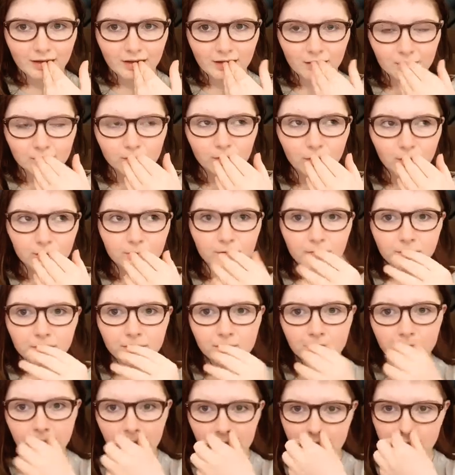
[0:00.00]
proper
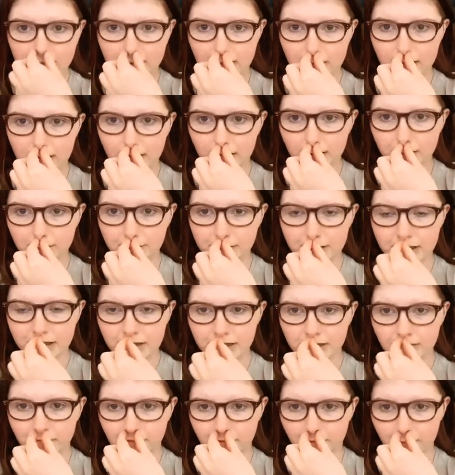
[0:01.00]
SD card with
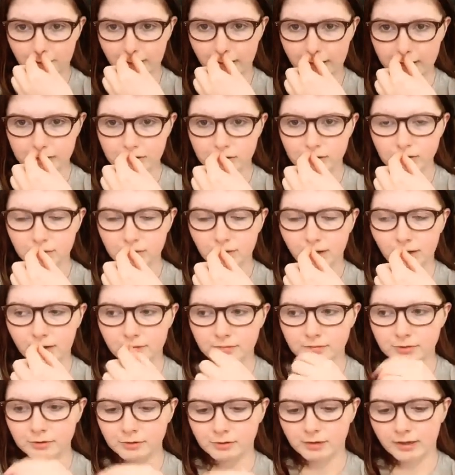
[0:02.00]
64 gigs, so I
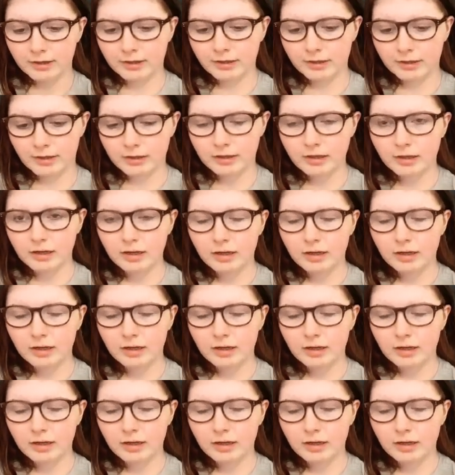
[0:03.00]
was trying to